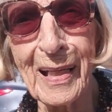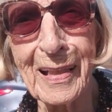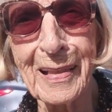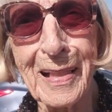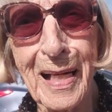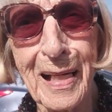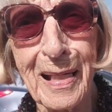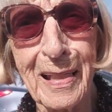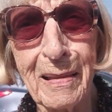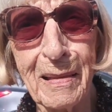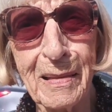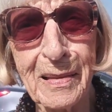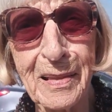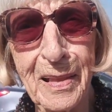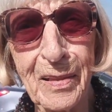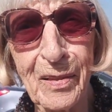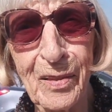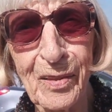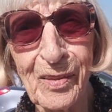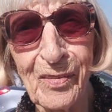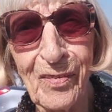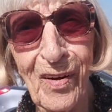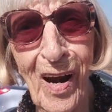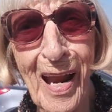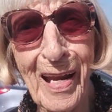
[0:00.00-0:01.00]

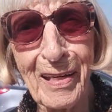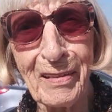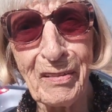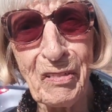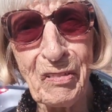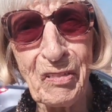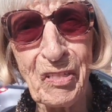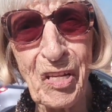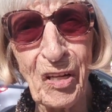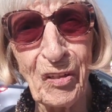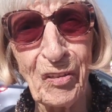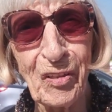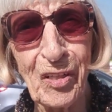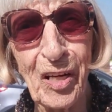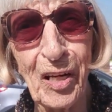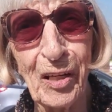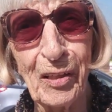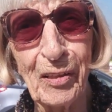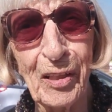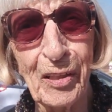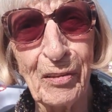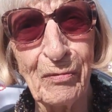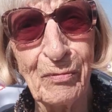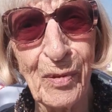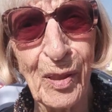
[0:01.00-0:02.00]
little grandson
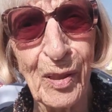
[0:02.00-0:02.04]
and